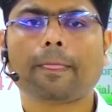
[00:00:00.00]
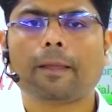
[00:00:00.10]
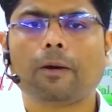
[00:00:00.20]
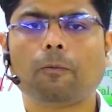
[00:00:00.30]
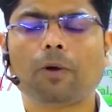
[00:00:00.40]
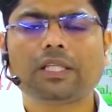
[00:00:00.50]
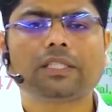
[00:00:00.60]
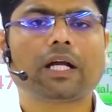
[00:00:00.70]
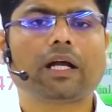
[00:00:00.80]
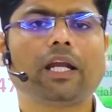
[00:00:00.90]
what is the
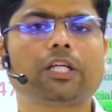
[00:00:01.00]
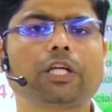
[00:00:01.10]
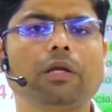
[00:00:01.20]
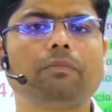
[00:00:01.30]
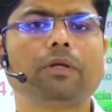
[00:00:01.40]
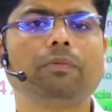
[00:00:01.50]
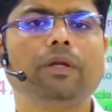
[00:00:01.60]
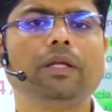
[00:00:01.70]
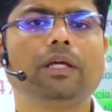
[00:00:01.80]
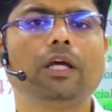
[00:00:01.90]
connection
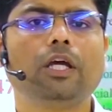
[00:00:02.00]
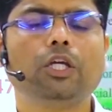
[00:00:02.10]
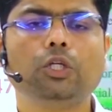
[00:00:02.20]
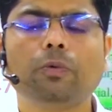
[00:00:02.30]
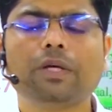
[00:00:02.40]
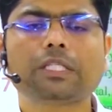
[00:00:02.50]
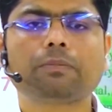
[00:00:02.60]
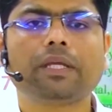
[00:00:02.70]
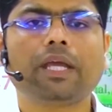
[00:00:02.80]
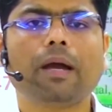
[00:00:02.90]
between US
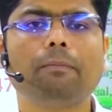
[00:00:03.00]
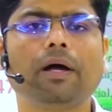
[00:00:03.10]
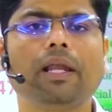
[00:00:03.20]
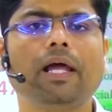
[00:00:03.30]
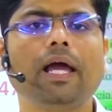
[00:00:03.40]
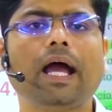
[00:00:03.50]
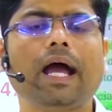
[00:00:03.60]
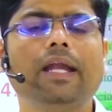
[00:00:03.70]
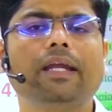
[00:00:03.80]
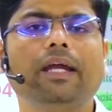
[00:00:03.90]
preamble
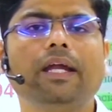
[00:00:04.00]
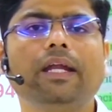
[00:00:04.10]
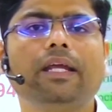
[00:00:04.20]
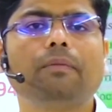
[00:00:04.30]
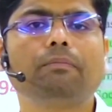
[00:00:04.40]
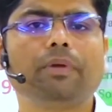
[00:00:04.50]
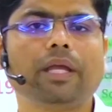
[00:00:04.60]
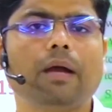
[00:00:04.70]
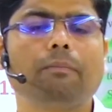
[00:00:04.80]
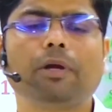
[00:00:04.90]
and Indian
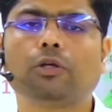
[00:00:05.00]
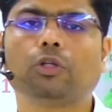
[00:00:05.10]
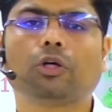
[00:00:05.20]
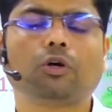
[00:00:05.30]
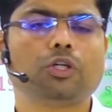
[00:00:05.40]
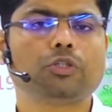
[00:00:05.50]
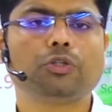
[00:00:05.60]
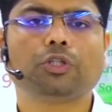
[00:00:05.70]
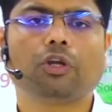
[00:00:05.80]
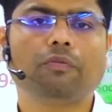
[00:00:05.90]
preamble to the
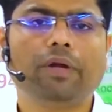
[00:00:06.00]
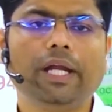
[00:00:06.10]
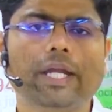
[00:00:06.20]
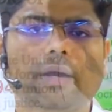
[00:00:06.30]
Constitution of India.